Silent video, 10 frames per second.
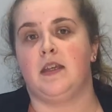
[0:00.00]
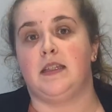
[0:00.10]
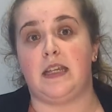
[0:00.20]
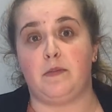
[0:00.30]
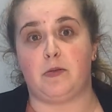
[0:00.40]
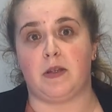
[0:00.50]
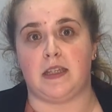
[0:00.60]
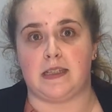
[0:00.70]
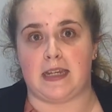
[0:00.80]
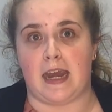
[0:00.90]
Seems
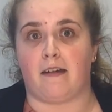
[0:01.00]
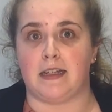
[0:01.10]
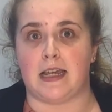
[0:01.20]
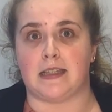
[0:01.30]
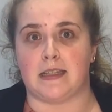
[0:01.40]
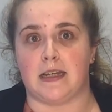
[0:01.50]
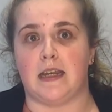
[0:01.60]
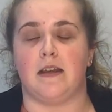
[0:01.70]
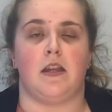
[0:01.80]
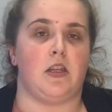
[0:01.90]
really scary, doesn't
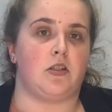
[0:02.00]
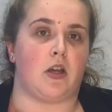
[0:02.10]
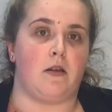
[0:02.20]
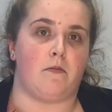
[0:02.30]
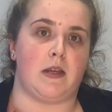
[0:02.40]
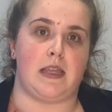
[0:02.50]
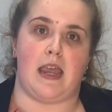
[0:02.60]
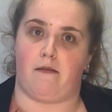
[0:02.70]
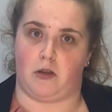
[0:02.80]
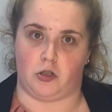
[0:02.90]
it? You don't really
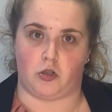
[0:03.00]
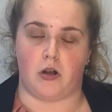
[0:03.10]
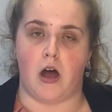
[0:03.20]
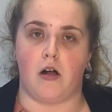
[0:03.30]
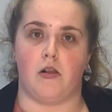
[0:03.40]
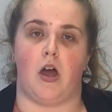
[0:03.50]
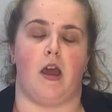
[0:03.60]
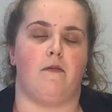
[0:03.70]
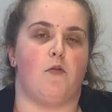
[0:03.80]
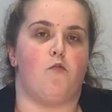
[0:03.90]
have control
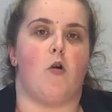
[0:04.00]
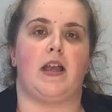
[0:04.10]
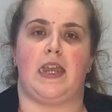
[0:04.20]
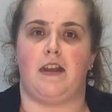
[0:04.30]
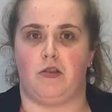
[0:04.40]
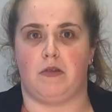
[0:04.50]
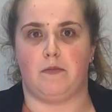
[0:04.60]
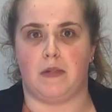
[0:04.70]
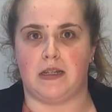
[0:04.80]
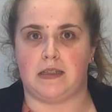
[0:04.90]
over what can you
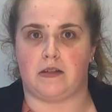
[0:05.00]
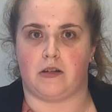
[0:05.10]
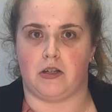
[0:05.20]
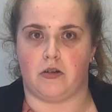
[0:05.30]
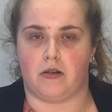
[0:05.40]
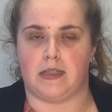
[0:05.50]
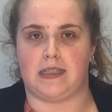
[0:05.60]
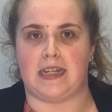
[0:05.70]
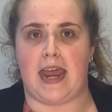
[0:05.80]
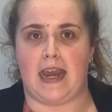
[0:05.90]
administer in your
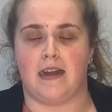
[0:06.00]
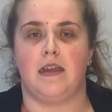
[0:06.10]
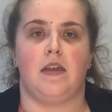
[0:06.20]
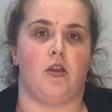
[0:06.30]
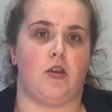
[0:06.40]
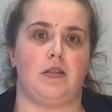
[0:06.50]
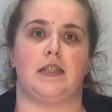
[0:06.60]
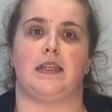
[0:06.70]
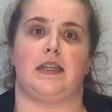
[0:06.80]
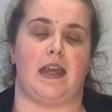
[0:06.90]
estate. Who
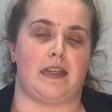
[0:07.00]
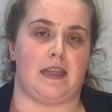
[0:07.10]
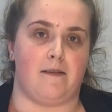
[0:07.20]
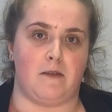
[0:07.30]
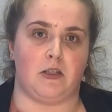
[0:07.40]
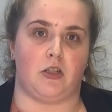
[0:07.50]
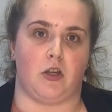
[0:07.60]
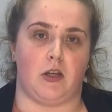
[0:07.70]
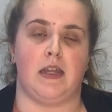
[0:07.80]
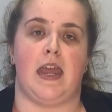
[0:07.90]
does it get given
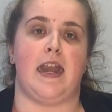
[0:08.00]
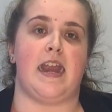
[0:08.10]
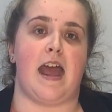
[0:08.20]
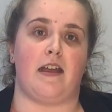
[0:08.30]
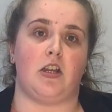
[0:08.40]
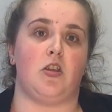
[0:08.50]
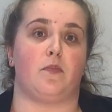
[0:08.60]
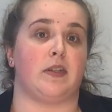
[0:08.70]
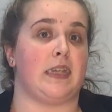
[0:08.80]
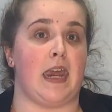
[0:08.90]
to? And how can
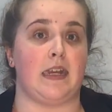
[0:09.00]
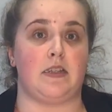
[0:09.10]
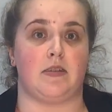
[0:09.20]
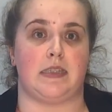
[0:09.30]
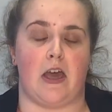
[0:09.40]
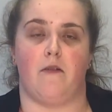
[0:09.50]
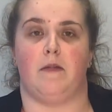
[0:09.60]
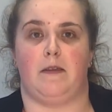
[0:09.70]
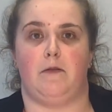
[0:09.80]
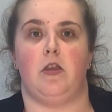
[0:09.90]
you protect yourself
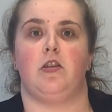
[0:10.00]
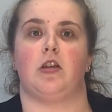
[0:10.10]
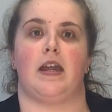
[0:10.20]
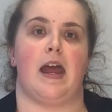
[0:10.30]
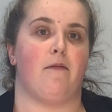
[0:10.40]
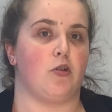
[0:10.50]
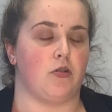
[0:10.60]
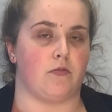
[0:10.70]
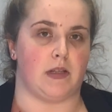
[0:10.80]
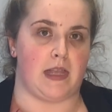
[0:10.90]
if you don't have a
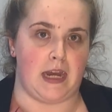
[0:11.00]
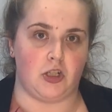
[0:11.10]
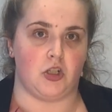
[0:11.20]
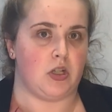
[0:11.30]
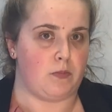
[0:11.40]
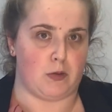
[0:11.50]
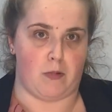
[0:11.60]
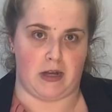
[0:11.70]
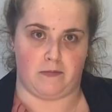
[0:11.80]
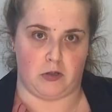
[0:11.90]
good relationship with
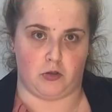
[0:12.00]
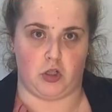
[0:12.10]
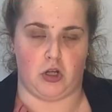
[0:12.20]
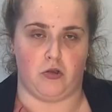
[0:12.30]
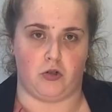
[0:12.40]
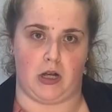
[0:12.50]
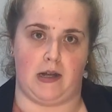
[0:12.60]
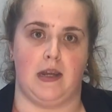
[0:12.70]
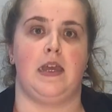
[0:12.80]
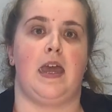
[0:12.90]
one of your
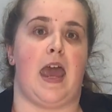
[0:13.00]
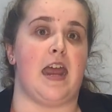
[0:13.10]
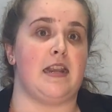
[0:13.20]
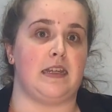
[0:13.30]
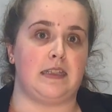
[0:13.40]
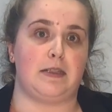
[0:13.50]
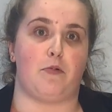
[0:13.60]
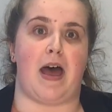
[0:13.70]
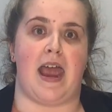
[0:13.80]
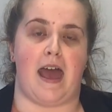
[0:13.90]
children? And this is
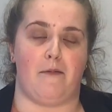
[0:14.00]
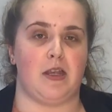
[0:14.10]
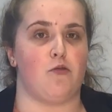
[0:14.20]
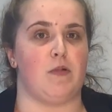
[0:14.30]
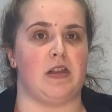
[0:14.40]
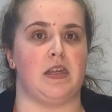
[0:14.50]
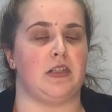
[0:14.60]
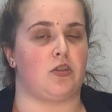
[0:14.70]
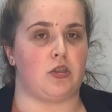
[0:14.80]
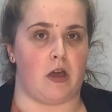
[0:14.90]
why having a will
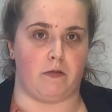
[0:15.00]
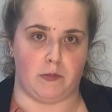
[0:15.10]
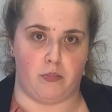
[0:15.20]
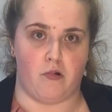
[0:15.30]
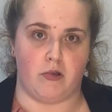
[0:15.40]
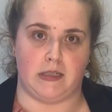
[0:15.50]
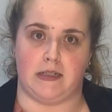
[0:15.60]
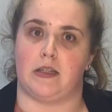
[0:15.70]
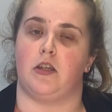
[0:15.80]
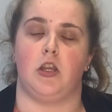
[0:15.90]
is so
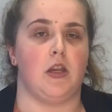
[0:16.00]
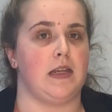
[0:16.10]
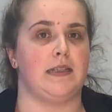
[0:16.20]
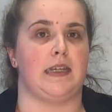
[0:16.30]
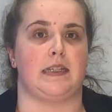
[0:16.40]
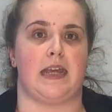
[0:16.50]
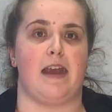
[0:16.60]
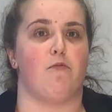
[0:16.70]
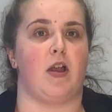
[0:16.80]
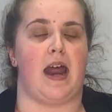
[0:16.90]
important, so you can
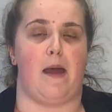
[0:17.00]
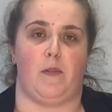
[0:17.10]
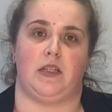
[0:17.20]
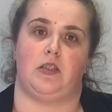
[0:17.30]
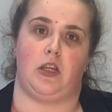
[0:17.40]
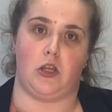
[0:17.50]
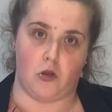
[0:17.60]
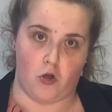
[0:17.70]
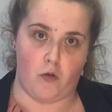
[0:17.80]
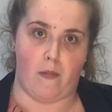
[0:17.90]
dictate what happens to
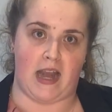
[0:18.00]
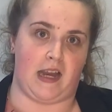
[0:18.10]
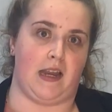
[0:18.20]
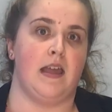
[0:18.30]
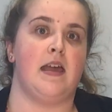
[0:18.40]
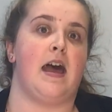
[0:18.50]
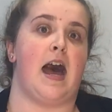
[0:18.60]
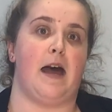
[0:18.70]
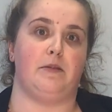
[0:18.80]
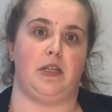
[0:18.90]
your money
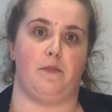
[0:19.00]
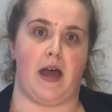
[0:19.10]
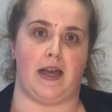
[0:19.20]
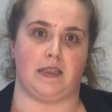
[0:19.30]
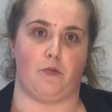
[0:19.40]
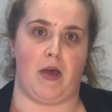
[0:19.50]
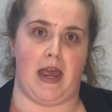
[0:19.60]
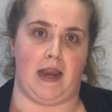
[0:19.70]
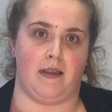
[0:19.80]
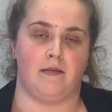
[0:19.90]
after you pass
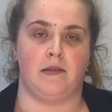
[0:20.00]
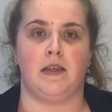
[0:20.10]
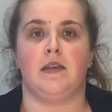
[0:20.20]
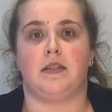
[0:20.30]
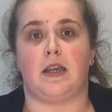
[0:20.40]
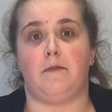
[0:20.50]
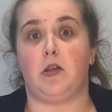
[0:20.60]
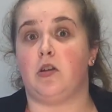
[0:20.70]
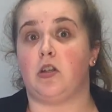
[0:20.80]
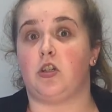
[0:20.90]
away. So if
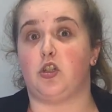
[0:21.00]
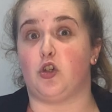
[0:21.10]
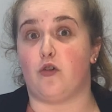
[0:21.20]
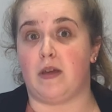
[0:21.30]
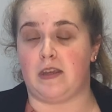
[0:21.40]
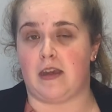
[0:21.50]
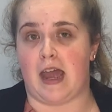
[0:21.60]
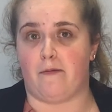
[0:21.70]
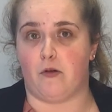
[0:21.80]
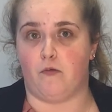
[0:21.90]
you're not too sure whether you
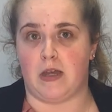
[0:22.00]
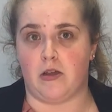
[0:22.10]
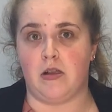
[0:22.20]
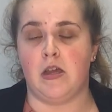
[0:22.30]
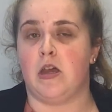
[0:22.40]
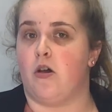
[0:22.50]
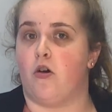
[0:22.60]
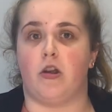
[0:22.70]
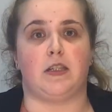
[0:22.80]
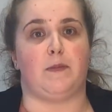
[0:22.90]
have a will,
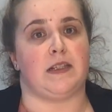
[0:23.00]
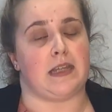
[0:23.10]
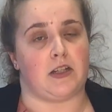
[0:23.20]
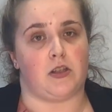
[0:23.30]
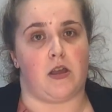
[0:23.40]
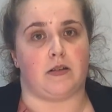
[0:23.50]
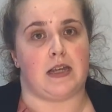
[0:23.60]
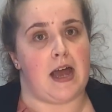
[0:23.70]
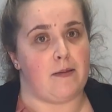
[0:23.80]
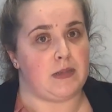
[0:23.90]
or it's been such a long
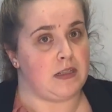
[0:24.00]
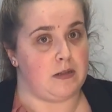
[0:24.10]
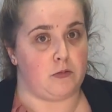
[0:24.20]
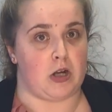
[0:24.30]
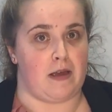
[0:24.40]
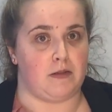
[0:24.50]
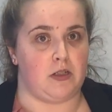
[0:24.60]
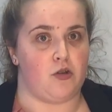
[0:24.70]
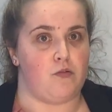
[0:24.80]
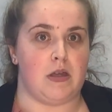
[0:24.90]
time since you've
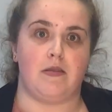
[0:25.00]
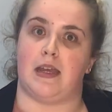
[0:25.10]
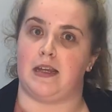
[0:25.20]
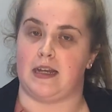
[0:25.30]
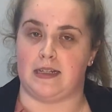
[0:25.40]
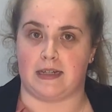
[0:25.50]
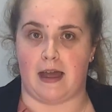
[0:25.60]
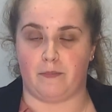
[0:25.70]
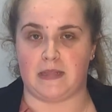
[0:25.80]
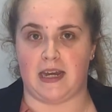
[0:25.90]
drafted your will that you need to
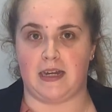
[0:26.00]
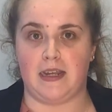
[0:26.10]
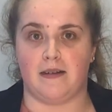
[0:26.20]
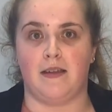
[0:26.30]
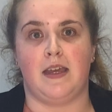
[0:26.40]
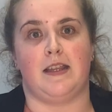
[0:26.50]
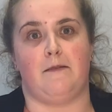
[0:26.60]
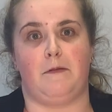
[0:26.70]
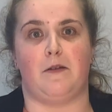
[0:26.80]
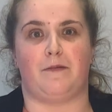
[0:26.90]
update it,
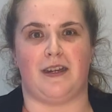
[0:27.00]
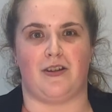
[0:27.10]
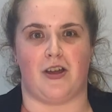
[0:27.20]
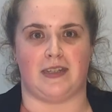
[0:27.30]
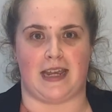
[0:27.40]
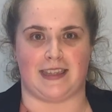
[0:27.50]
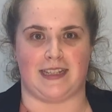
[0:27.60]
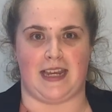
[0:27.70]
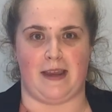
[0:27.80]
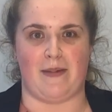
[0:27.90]
then feel free to contact
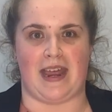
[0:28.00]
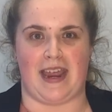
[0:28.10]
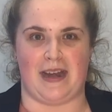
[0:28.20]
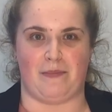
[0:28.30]
the team at